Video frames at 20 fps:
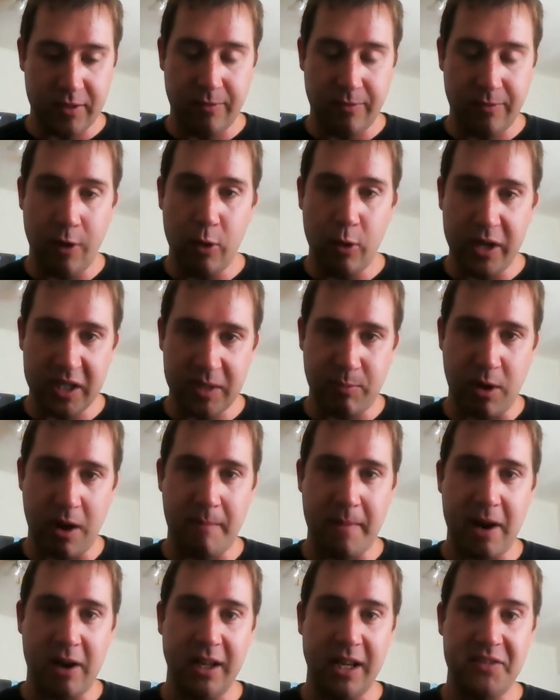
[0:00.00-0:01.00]
focused
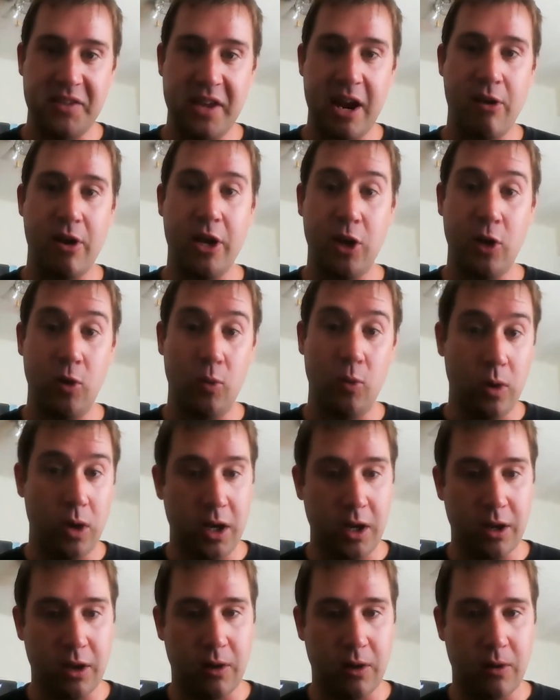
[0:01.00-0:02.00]
primarily in the area you want
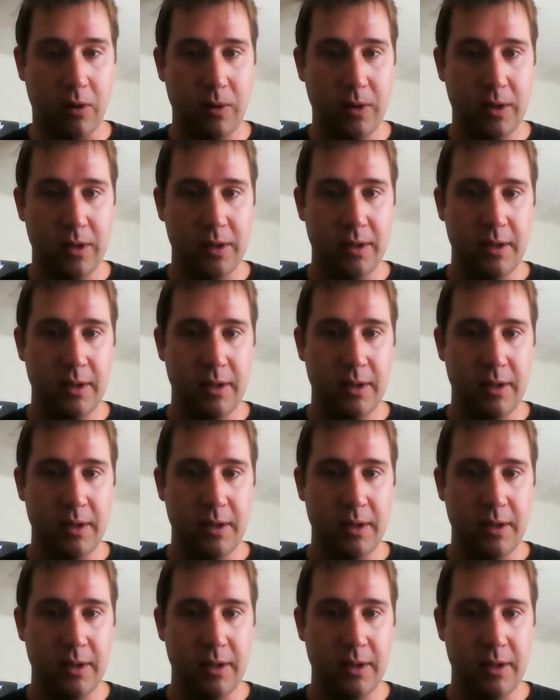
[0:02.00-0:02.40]
to go,